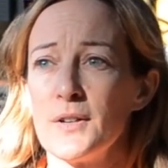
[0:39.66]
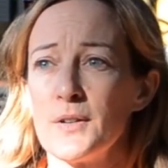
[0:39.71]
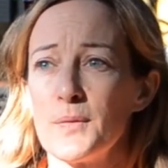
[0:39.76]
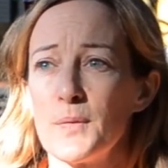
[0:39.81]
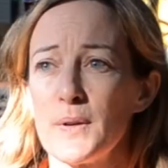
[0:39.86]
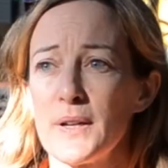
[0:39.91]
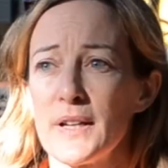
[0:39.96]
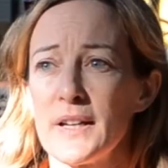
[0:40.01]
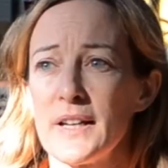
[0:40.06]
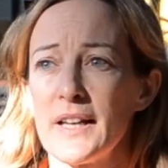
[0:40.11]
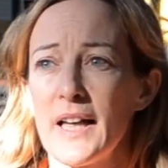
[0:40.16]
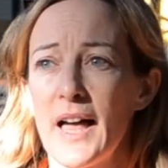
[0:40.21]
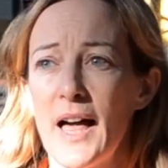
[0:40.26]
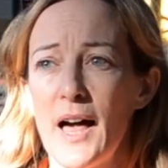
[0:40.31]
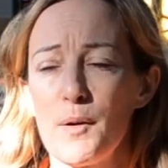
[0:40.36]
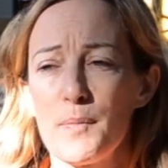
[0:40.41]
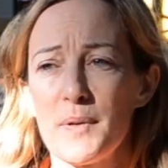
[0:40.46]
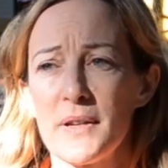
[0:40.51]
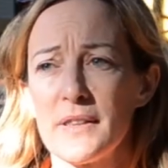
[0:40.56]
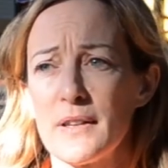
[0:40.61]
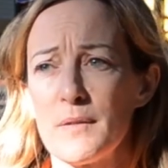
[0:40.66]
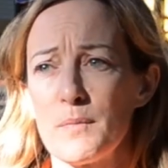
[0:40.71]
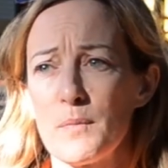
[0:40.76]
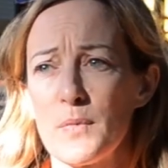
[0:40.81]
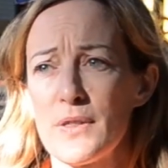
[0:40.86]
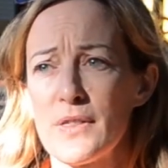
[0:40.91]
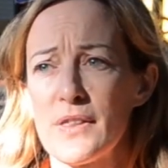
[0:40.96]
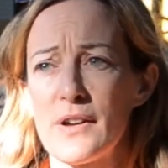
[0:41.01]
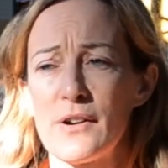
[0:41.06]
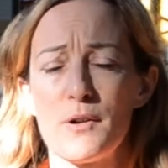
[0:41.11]
We're helping them
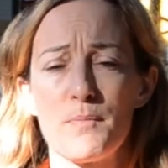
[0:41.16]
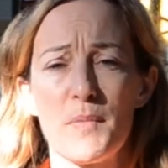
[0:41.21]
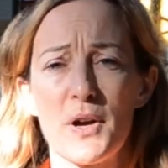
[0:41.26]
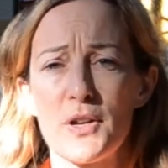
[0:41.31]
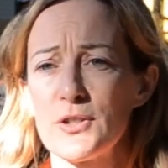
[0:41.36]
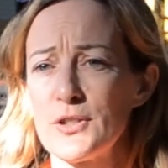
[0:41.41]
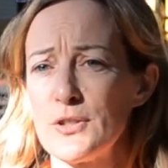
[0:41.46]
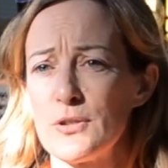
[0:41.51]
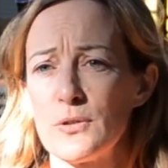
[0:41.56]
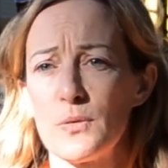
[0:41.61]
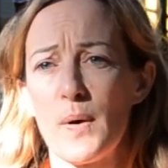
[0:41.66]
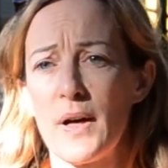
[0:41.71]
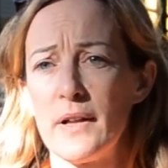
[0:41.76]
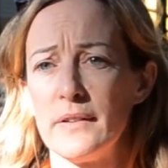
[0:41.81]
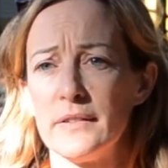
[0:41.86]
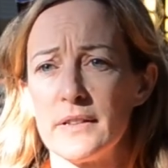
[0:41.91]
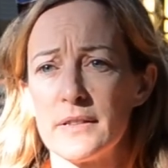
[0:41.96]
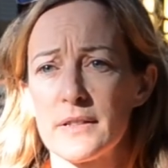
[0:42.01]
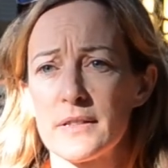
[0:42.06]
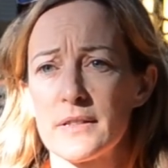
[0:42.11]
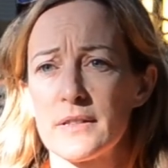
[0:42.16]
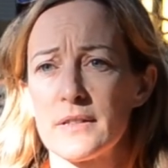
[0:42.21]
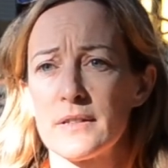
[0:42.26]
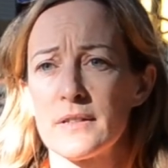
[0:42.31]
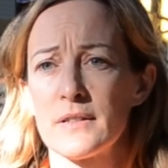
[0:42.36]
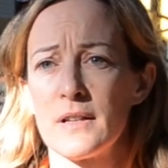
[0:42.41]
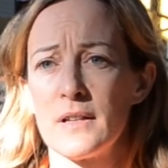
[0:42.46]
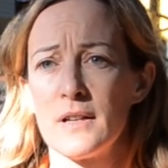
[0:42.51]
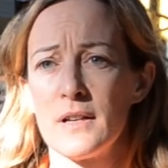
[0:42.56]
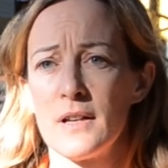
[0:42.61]
with their emotional
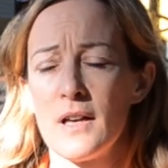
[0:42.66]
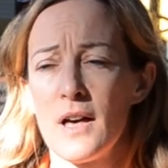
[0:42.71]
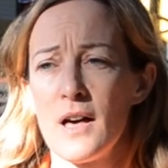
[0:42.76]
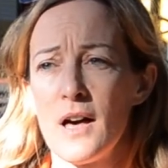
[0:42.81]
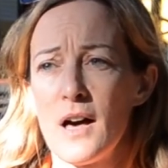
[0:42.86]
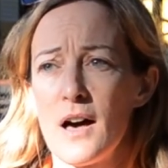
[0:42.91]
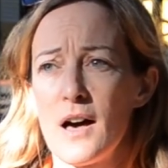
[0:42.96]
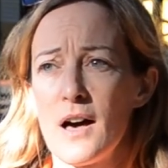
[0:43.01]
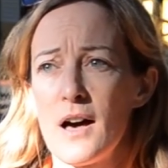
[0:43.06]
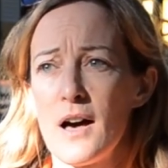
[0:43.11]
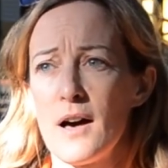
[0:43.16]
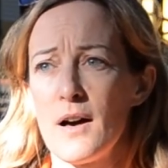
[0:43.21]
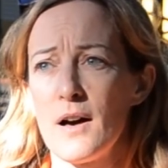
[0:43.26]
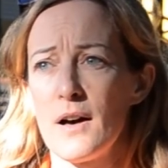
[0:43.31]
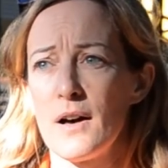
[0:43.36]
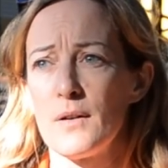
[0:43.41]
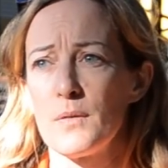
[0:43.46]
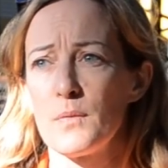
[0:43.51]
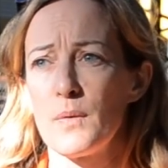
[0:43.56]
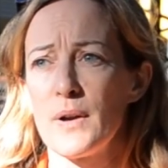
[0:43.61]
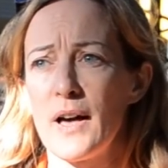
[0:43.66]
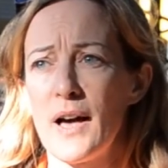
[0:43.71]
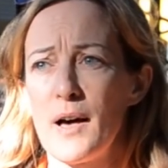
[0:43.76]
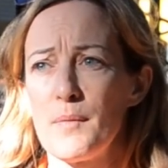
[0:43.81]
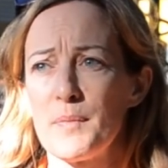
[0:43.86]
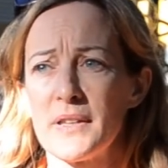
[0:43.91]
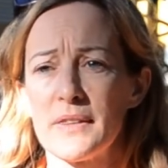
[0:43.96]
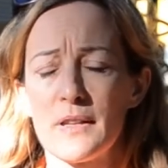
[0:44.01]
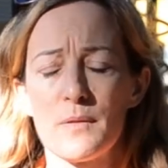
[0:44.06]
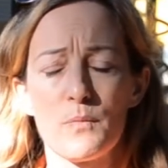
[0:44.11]
wellness. Uh, we're
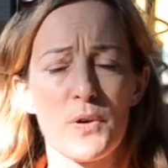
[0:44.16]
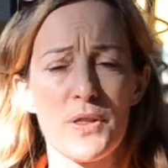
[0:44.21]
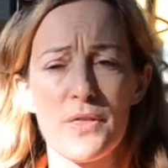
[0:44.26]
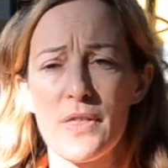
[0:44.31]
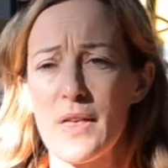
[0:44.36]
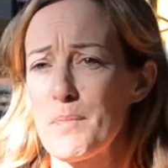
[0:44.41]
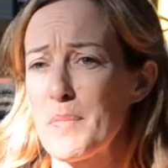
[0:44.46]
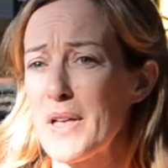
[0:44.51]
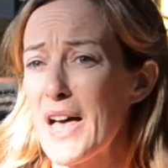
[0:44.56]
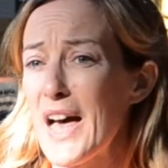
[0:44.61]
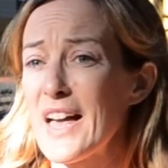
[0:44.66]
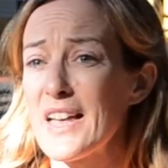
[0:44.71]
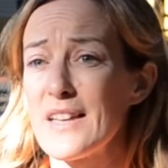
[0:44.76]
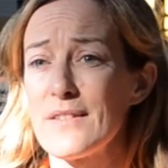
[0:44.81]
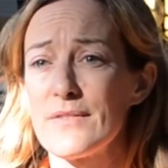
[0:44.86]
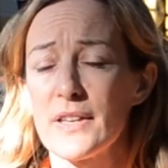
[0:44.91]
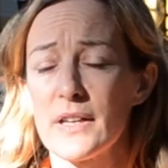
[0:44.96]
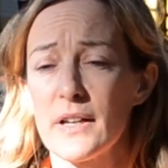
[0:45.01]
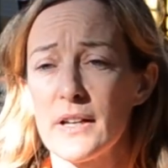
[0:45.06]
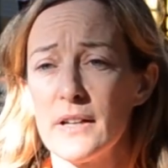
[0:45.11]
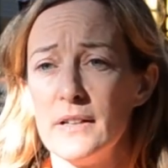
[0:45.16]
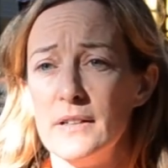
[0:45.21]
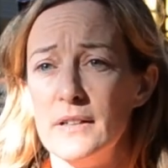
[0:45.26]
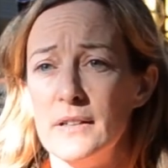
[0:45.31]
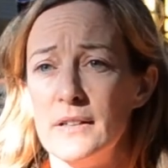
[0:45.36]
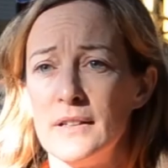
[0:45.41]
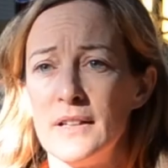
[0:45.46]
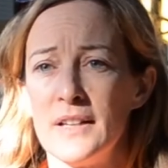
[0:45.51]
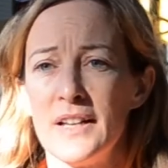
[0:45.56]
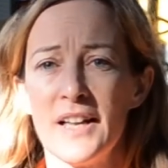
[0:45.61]
helping them with their behaviour.
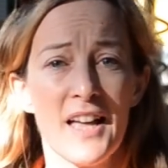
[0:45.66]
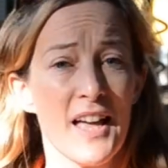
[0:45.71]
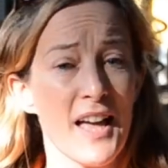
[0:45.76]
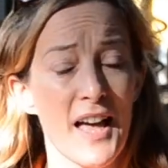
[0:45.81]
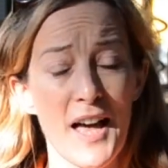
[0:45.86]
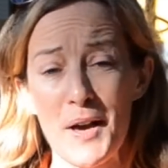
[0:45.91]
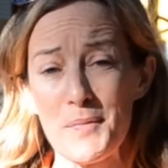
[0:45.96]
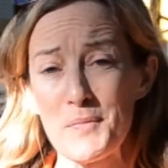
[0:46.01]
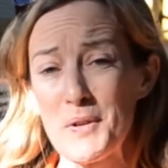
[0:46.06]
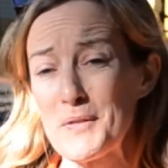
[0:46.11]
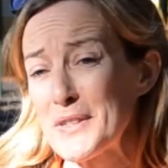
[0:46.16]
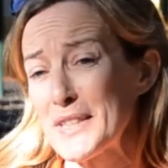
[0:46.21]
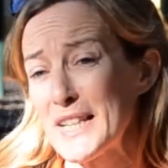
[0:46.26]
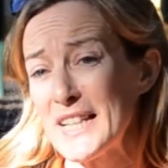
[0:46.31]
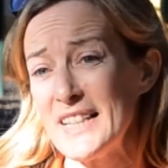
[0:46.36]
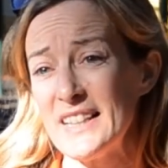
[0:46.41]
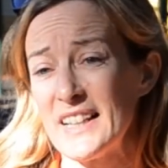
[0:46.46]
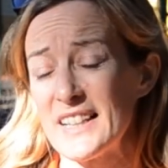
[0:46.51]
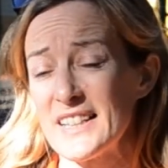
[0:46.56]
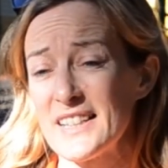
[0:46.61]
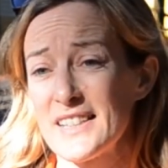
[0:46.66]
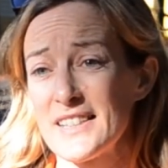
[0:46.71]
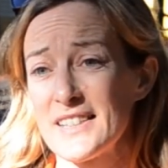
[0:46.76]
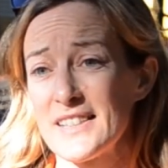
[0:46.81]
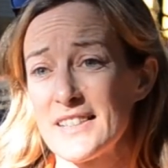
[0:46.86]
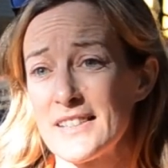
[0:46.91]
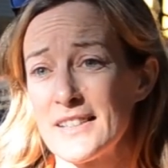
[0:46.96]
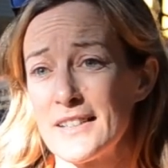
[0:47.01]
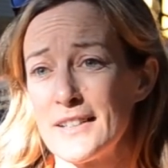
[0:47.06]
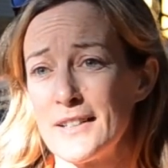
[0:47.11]
And we've seen this.
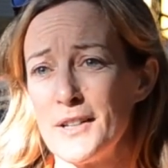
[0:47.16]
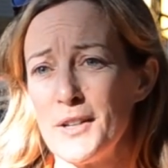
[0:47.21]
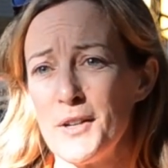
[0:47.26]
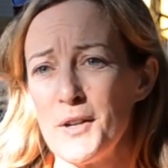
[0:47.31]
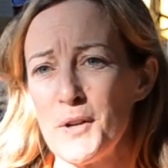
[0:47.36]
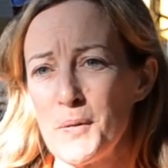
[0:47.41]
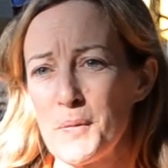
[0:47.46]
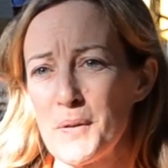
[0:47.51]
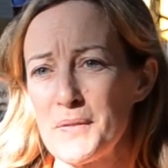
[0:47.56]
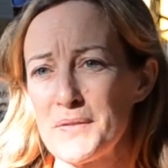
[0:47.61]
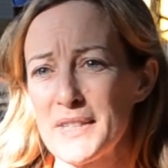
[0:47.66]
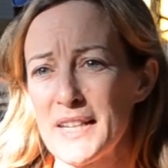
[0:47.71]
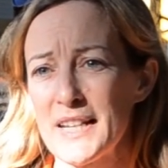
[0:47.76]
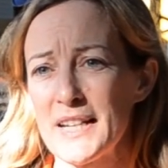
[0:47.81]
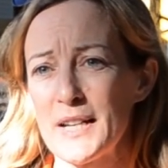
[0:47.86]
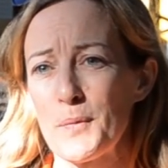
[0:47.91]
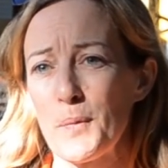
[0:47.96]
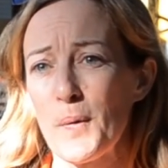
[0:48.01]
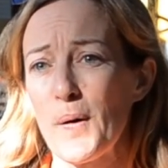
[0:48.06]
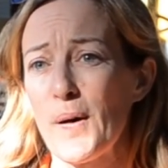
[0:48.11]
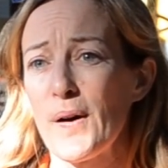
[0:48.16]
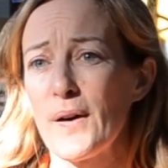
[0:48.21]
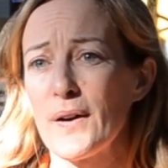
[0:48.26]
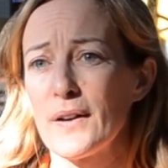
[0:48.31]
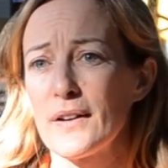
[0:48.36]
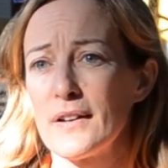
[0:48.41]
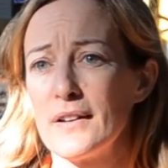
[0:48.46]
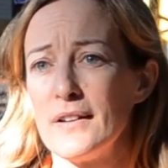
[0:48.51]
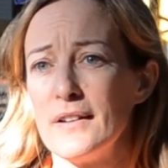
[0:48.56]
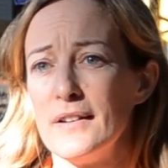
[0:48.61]
We've seen it
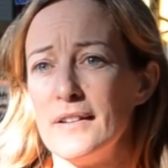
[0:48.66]
work.